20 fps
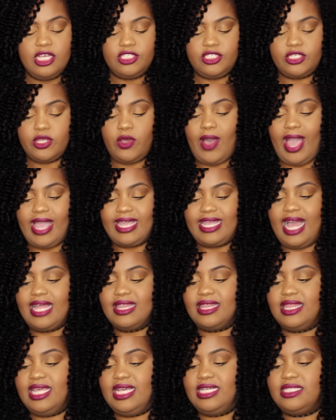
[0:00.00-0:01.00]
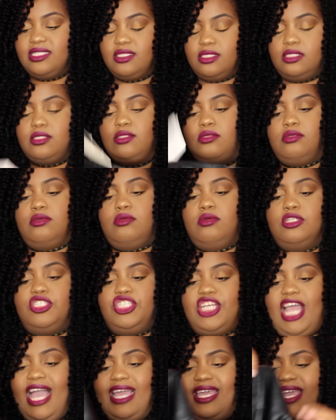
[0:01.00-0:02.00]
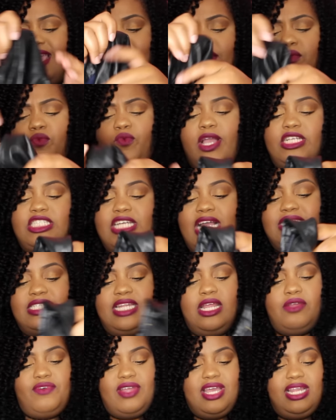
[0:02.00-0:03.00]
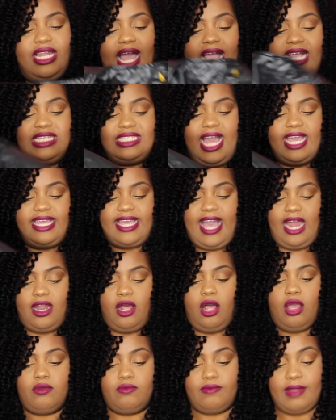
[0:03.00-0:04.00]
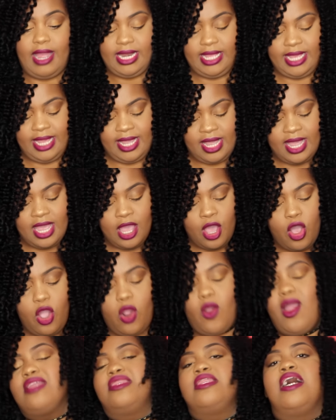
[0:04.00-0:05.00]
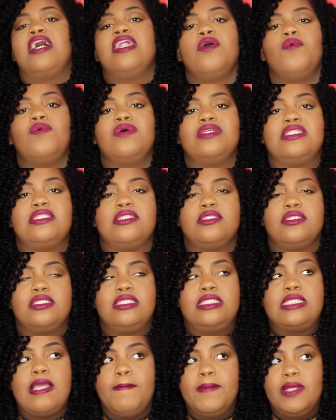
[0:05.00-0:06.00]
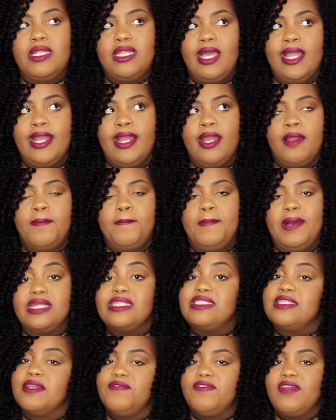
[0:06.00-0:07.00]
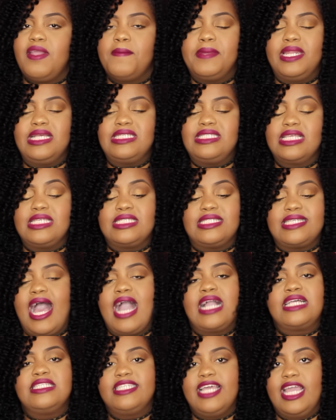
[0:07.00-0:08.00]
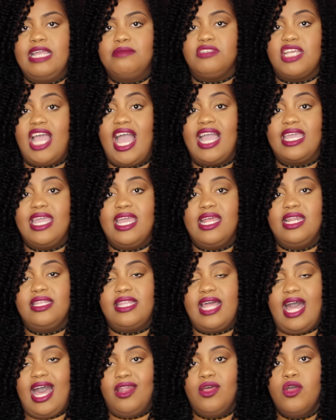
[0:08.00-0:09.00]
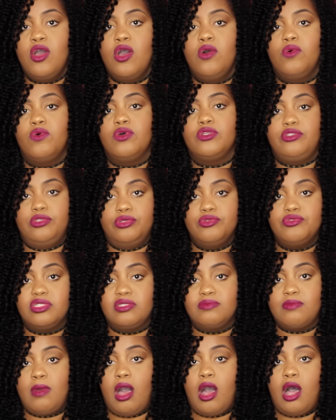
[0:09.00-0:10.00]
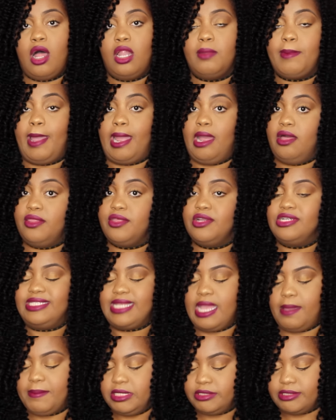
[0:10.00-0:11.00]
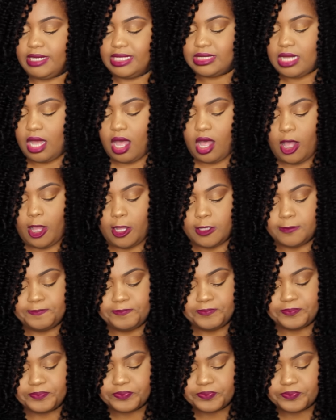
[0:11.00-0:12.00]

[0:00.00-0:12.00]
So I got this jacket, which I didn't realize I got already, or I thought it was similar but different, but it's exact same jacket that was too small in my other Sammy dress haul.